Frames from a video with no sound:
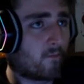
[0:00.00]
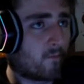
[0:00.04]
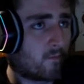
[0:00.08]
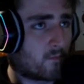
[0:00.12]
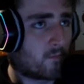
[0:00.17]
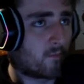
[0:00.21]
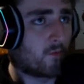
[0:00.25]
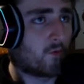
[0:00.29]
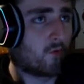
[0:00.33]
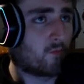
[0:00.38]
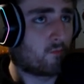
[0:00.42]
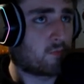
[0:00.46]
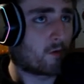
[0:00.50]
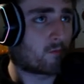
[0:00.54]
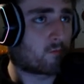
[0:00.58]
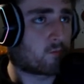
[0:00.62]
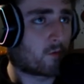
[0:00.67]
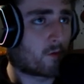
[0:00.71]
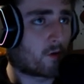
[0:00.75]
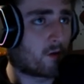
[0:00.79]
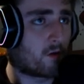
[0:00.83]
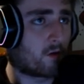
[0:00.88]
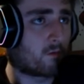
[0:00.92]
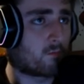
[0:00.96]
You best be
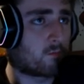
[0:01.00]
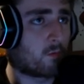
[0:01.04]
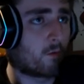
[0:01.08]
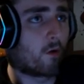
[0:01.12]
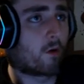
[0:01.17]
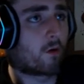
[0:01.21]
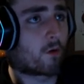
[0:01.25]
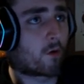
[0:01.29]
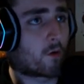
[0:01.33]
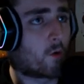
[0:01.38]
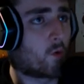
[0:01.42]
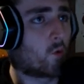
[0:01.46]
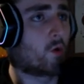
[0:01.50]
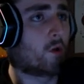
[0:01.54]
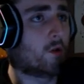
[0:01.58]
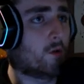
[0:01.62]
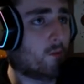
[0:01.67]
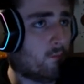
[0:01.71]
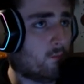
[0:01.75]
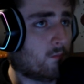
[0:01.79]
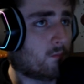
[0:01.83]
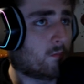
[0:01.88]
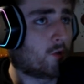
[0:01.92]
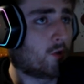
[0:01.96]
careful not to go up,
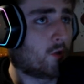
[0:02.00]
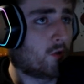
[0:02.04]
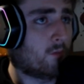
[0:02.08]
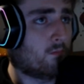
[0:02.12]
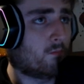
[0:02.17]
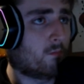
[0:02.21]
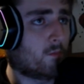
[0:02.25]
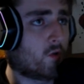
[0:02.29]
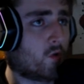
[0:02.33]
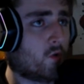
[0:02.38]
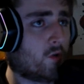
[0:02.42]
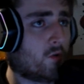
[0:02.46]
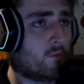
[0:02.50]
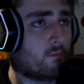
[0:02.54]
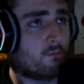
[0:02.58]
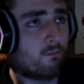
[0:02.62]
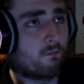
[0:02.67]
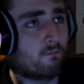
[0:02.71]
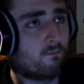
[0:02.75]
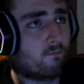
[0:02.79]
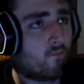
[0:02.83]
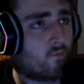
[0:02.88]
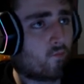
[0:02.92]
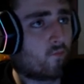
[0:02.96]
up, up.
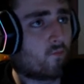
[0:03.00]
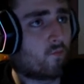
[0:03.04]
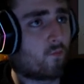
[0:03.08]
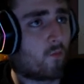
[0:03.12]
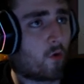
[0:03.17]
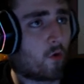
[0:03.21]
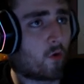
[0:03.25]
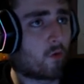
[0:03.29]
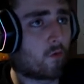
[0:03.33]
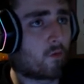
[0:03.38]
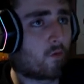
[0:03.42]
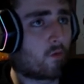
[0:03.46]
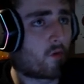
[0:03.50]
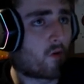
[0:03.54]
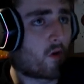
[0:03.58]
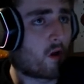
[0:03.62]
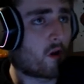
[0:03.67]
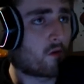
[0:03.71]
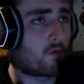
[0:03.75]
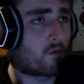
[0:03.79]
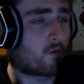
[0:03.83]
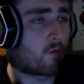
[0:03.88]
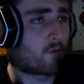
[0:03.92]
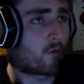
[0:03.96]
Else
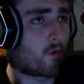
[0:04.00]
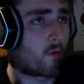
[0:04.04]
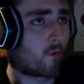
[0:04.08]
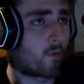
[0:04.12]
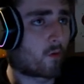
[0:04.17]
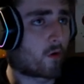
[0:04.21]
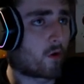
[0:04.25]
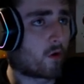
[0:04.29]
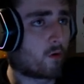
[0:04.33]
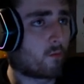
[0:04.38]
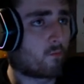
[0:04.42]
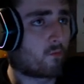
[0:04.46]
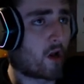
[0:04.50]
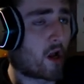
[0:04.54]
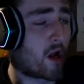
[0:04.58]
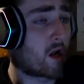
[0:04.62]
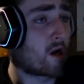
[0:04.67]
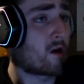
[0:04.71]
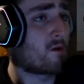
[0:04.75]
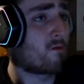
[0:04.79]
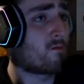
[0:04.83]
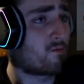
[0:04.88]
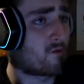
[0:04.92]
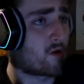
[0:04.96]
disaster's gonna come
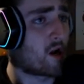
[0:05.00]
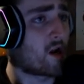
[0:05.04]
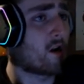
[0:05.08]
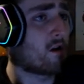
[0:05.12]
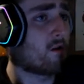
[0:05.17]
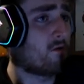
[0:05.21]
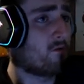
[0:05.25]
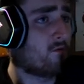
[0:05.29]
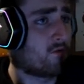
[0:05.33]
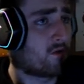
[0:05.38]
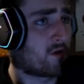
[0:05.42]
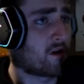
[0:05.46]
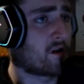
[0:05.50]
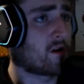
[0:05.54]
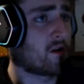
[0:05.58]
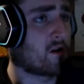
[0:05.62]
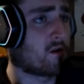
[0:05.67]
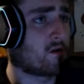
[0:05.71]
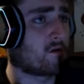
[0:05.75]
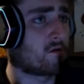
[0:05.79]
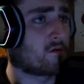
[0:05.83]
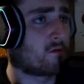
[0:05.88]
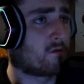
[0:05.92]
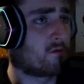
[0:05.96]
down, down,
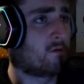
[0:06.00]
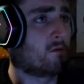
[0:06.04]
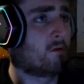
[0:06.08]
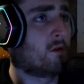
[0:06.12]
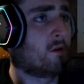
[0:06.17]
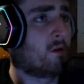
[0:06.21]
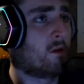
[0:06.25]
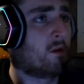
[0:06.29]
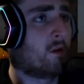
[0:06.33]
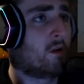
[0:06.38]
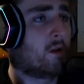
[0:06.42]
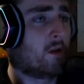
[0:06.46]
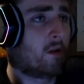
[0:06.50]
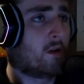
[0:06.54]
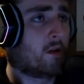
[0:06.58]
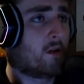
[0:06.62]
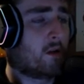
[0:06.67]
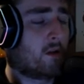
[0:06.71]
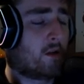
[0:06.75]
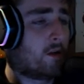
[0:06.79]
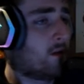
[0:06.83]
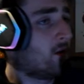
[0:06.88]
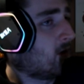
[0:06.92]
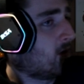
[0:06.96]
down.
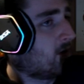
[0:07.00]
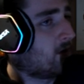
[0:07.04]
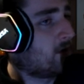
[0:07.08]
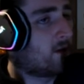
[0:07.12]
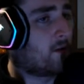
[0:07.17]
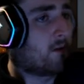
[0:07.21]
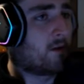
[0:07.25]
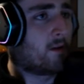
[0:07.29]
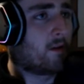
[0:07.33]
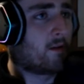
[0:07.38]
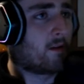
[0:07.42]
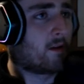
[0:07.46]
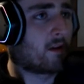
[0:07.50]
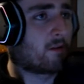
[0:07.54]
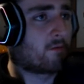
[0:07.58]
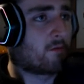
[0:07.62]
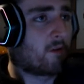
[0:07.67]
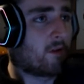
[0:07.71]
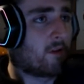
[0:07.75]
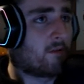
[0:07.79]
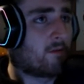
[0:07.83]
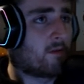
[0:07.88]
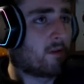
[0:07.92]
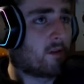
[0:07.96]
Thanks for
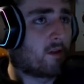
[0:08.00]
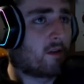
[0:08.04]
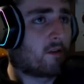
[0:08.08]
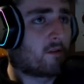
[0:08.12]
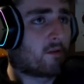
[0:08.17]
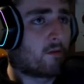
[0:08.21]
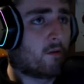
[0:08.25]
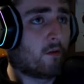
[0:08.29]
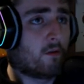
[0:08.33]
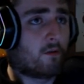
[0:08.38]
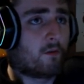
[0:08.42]
the advice. Huh.